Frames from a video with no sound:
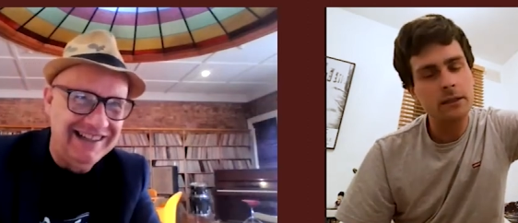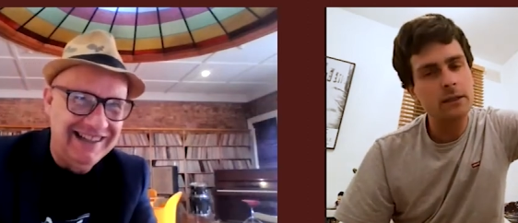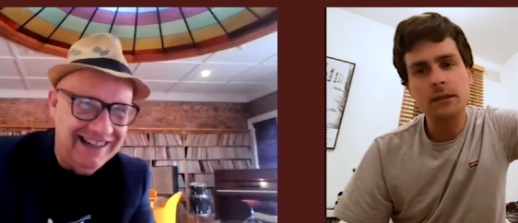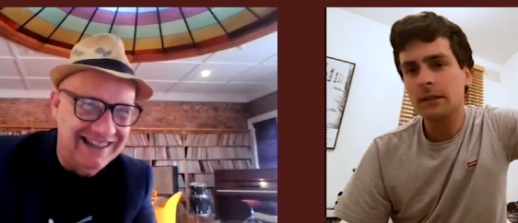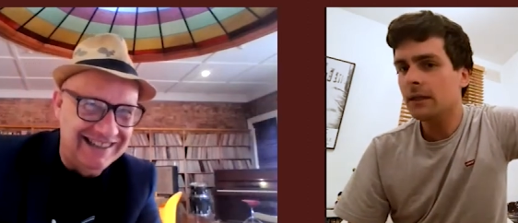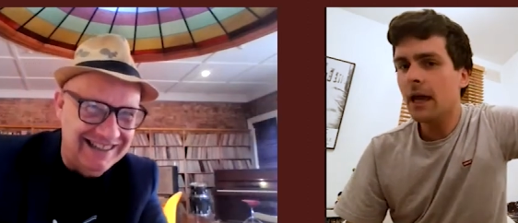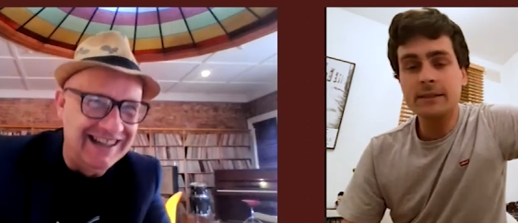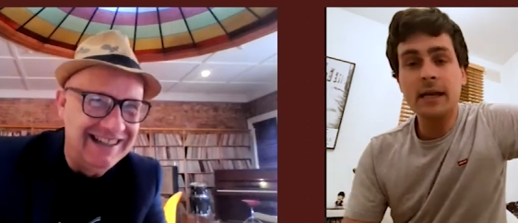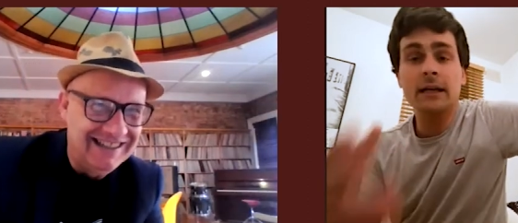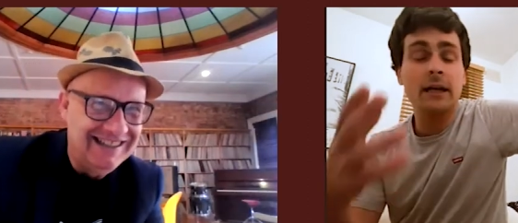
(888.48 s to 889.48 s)
Speaker 1: yeah, exactly.
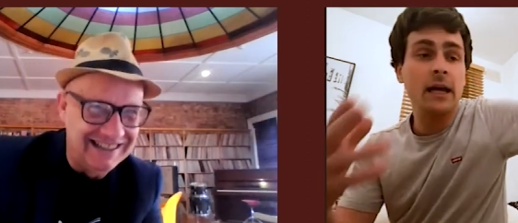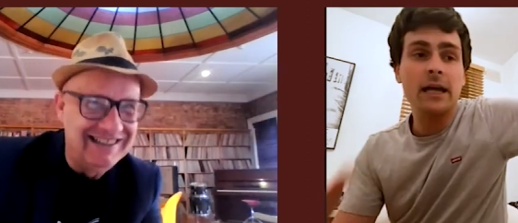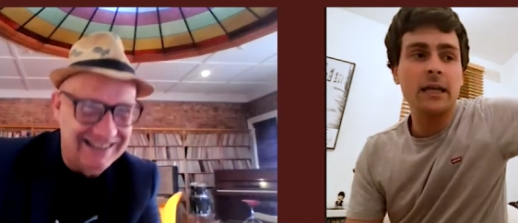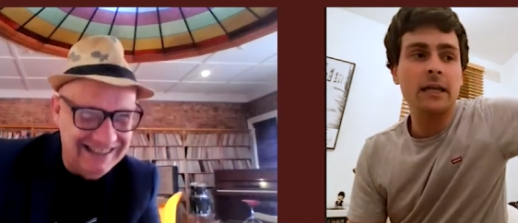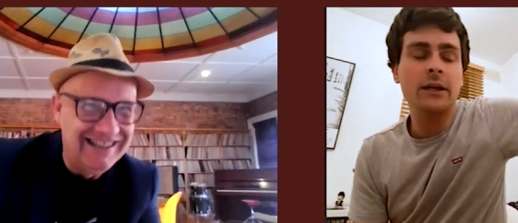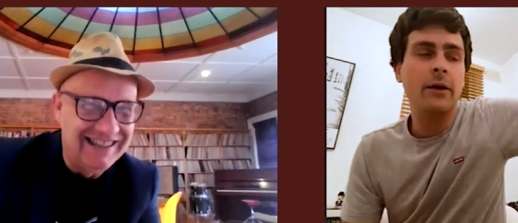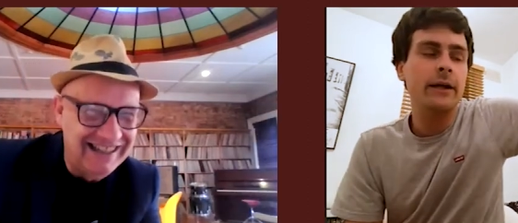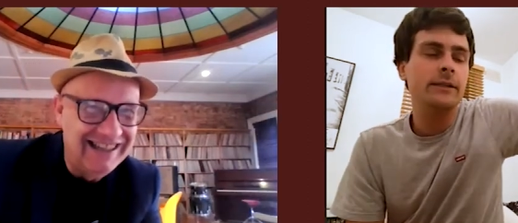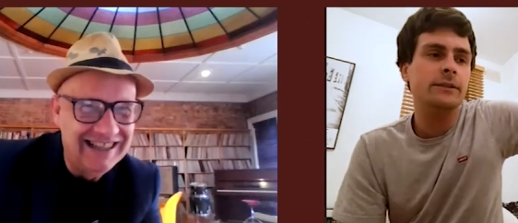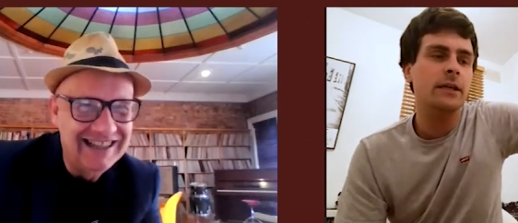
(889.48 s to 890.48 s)
I, you know, and it's it's.